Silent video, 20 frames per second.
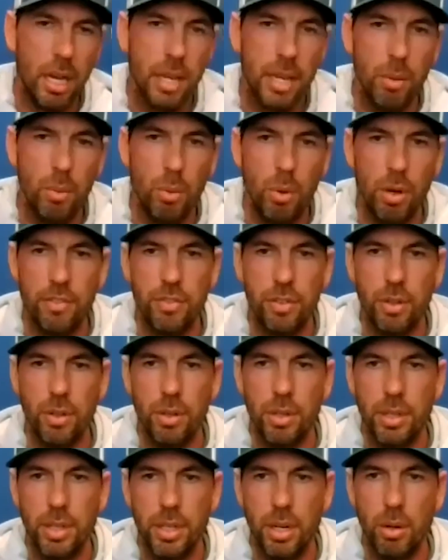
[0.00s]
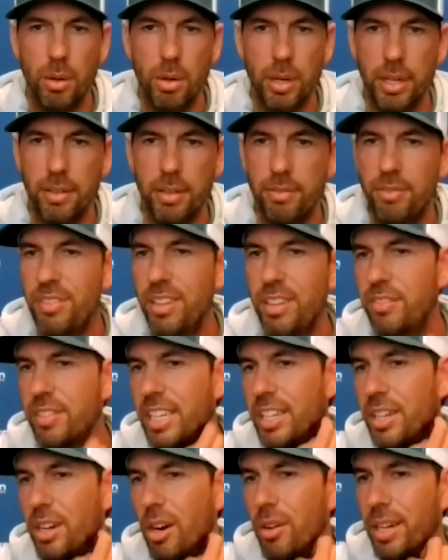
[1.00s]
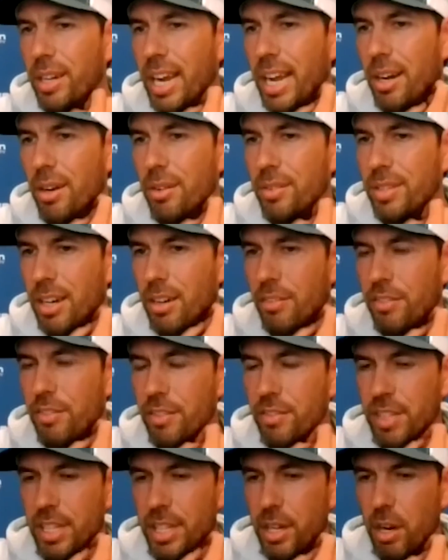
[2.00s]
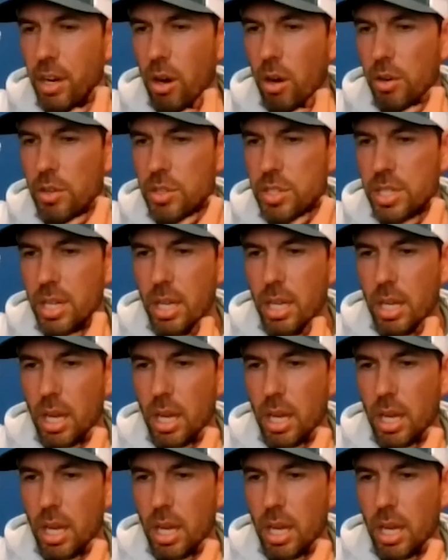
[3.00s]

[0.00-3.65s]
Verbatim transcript: hit one for you know a good 15 yard gainer, 10 or 15 yards.